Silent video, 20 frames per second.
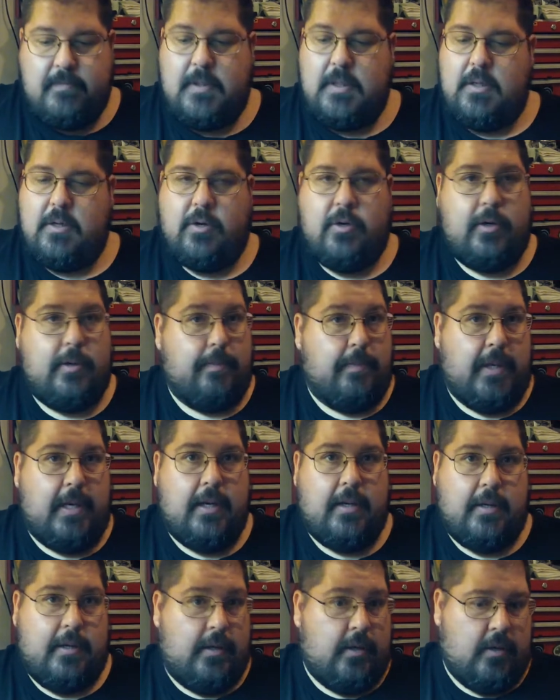You couldn't beat
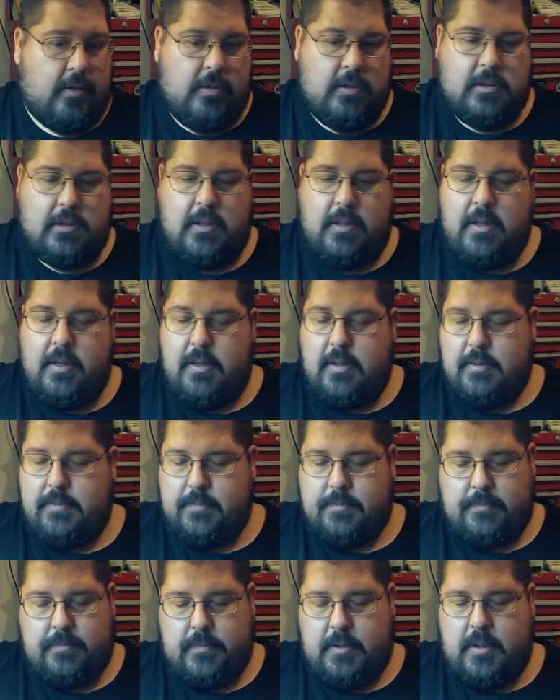it.
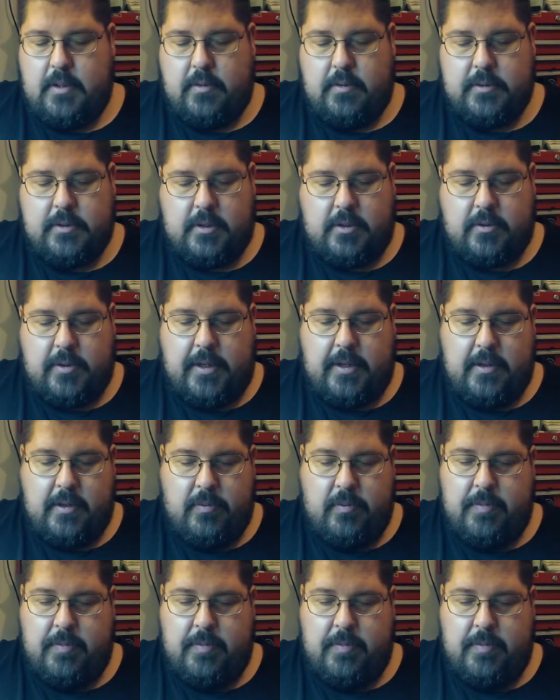It